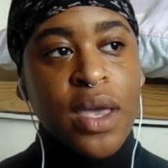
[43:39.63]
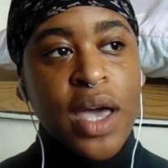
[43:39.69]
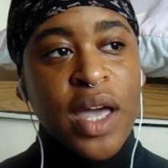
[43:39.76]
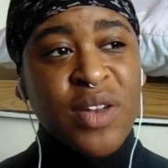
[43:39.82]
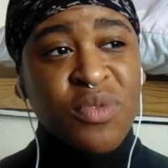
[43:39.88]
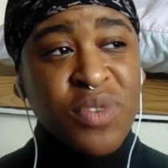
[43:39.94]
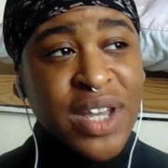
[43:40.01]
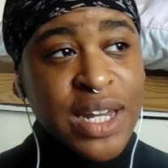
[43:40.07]

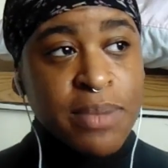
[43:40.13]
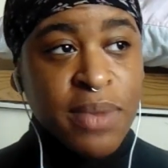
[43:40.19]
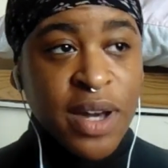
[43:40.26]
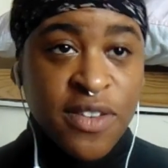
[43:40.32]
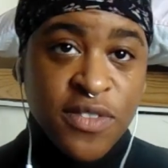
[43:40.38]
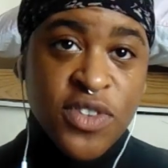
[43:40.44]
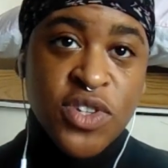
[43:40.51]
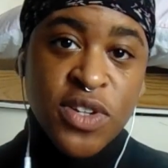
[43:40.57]
And really
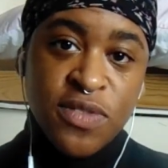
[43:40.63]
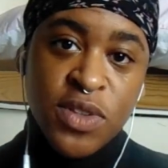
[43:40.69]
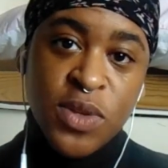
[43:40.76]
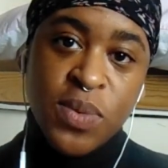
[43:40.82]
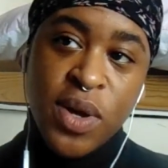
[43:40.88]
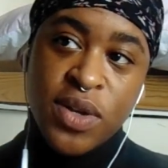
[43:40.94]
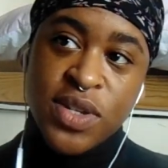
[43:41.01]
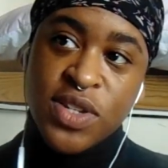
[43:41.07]
my vision of the
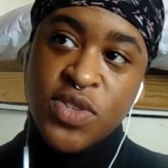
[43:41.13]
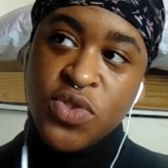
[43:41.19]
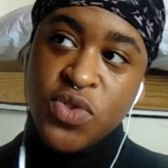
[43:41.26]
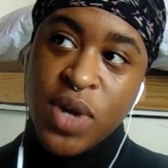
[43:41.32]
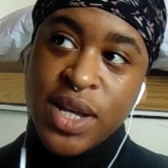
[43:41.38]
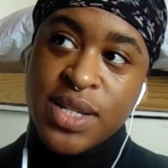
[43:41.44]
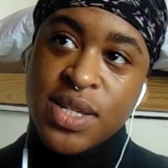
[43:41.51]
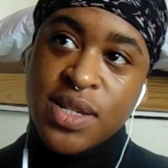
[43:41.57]
world is
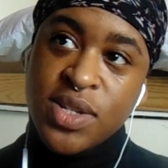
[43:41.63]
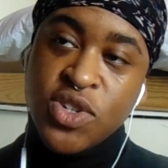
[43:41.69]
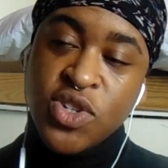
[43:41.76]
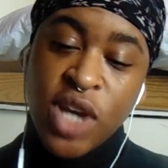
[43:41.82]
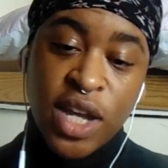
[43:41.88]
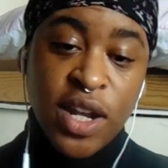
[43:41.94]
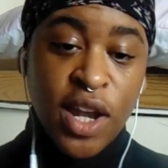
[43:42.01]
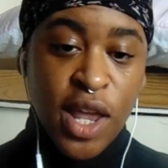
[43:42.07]
trying to
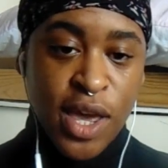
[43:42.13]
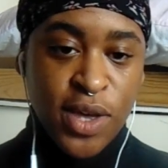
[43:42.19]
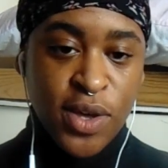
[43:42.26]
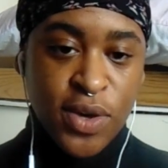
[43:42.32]
shine a light